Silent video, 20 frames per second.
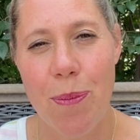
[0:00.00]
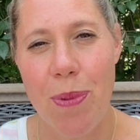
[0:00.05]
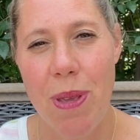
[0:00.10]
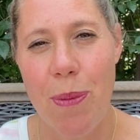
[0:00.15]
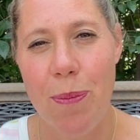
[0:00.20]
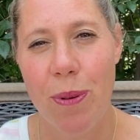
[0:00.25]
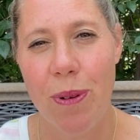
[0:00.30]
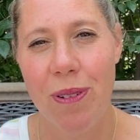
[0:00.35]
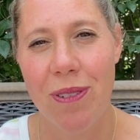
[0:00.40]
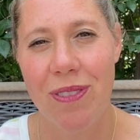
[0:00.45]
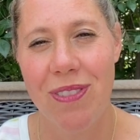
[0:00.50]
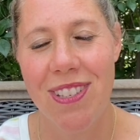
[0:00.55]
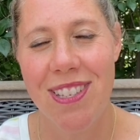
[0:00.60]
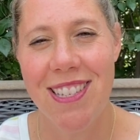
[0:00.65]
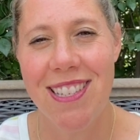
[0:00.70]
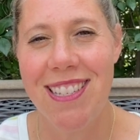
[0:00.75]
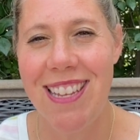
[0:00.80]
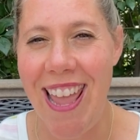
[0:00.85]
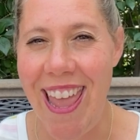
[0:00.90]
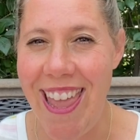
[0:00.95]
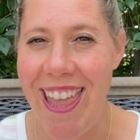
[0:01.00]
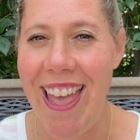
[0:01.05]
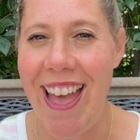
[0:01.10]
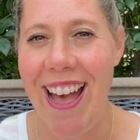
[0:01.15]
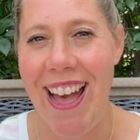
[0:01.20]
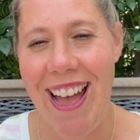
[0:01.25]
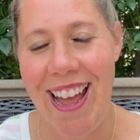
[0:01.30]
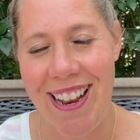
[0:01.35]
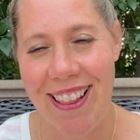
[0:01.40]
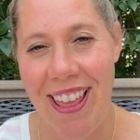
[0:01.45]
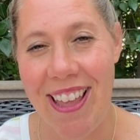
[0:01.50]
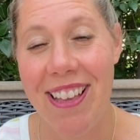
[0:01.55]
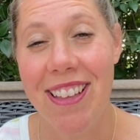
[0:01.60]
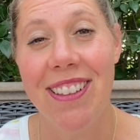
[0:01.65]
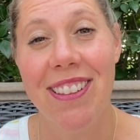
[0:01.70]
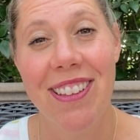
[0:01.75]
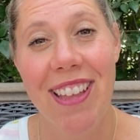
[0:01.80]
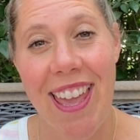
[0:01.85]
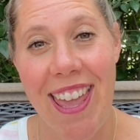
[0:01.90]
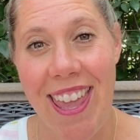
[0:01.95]
people stay at, like a
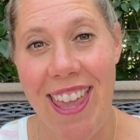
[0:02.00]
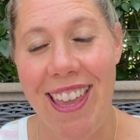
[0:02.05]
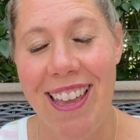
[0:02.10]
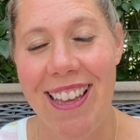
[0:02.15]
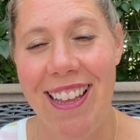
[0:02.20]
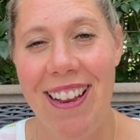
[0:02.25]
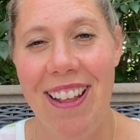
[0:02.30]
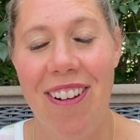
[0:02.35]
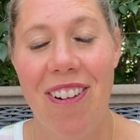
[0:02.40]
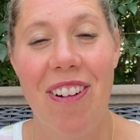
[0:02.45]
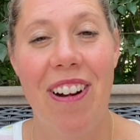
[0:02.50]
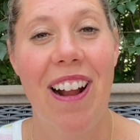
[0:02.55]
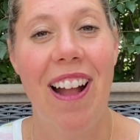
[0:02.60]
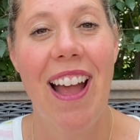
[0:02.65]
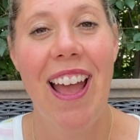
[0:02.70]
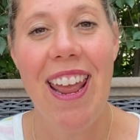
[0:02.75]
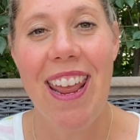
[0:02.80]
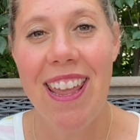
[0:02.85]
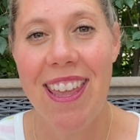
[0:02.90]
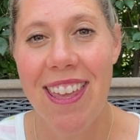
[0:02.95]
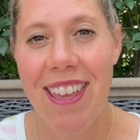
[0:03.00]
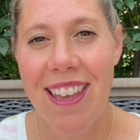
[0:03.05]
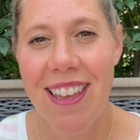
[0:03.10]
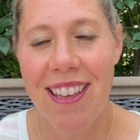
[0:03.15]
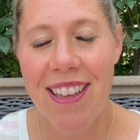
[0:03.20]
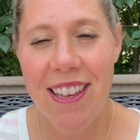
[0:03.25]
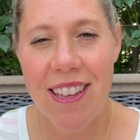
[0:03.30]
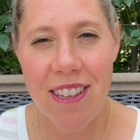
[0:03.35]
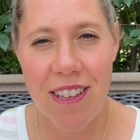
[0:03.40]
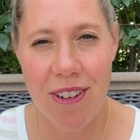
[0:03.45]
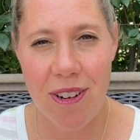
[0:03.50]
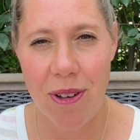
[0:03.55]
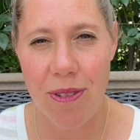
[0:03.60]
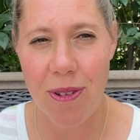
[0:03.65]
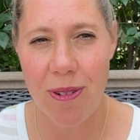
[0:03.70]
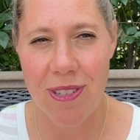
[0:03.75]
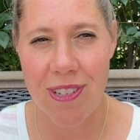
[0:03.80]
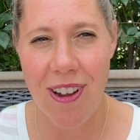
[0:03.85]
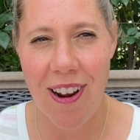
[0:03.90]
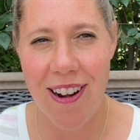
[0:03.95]
lake and a, or a hike, you know,
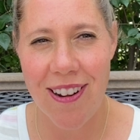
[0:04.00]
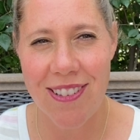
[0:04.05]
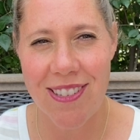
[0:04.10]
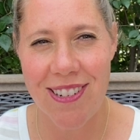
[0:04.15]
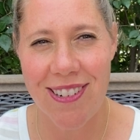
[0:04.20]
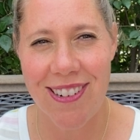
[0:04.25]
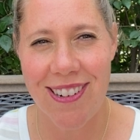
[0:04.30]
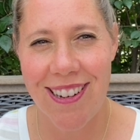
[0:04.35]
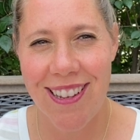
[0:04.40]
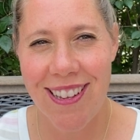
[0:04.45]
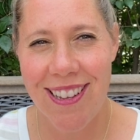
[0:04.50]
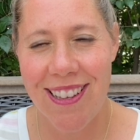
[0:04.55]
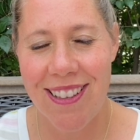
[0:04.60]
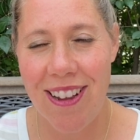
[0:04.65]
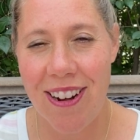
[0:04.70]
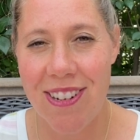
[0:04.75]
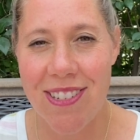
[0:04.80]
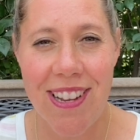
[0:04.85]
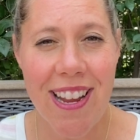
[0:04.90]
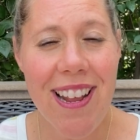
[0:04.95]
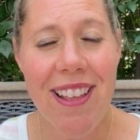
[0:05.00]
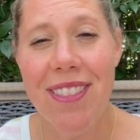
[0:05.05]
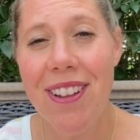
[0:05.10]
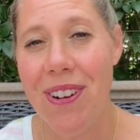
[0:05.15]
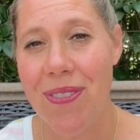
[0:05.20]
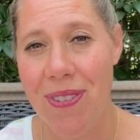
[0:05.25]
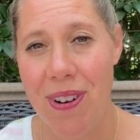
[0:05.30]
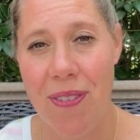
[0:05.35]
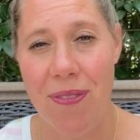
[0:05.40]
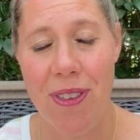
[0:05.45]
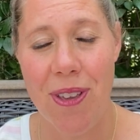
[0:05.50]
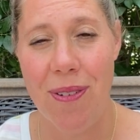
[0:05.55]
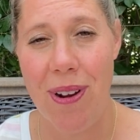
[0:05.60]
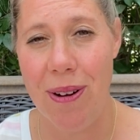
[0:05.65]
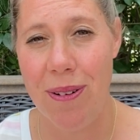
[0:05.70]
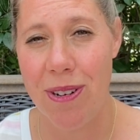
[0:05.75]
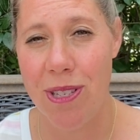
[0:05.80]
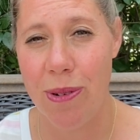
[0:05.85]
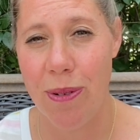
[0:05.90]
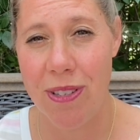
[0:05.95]
those cars are are staying there for a few
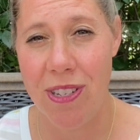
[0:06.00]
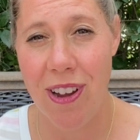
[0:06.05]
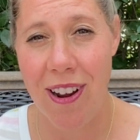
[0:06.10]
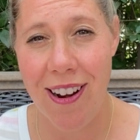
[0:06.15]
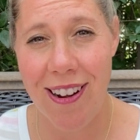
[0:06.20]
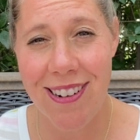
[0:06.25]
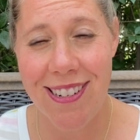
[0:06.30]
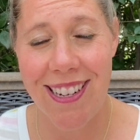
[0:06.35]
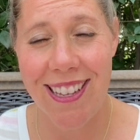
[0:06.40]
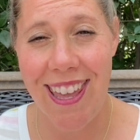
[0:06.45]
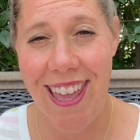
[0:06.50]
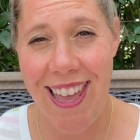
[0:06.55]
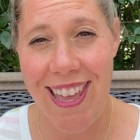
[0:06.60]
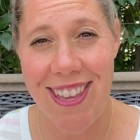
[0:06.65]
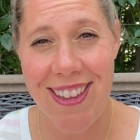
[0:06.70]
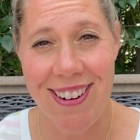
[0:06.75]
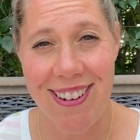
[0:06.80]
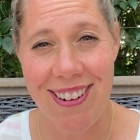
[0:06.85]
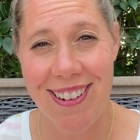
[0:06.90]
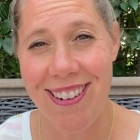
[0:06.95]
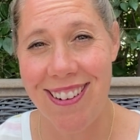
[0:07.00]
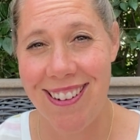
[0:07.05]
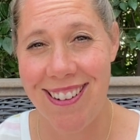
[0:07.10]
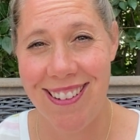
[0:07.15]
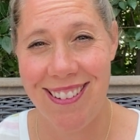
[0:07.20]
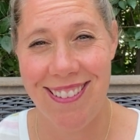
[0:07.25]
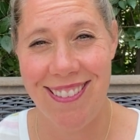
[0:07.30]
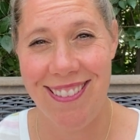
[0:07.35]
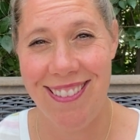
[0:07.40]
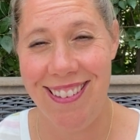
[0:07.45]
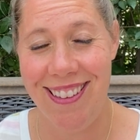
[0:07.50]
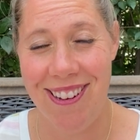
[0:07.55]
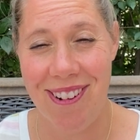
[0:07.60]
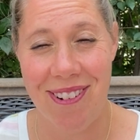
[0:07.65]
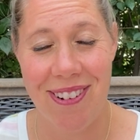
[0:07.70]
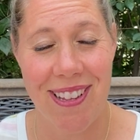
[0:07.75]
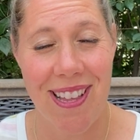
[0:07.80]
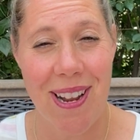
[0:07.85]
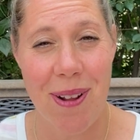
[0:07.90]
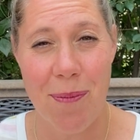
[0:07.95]
hours, so it's hard to get your, you know,
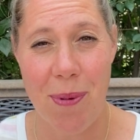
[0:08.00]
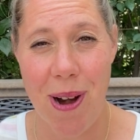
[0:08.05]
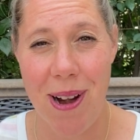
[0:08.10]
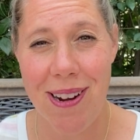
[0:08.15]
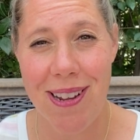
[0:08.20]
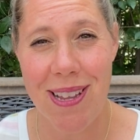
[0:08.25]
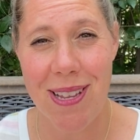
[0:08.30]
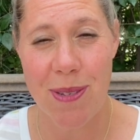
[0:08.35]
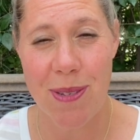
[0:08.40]
to get a parking